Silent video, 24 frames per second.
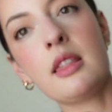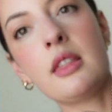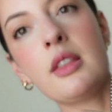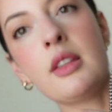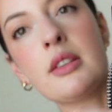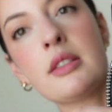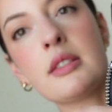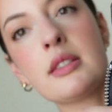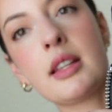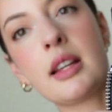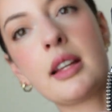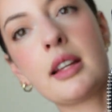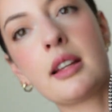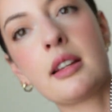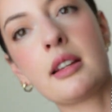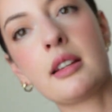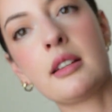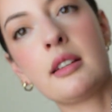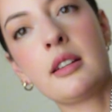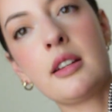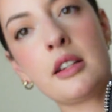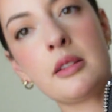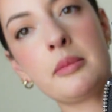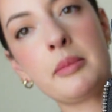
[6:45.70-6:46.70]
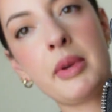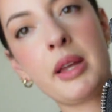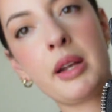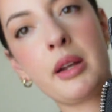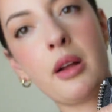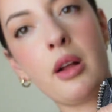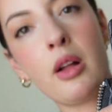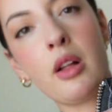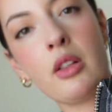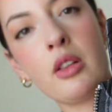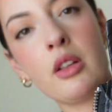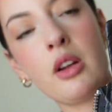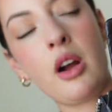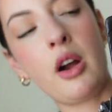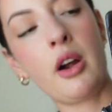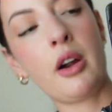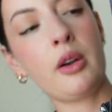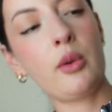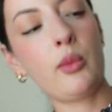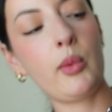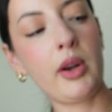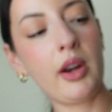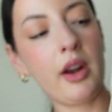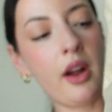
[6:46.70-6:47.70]
this like gunmetal
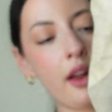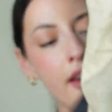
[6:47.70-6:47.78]
hardware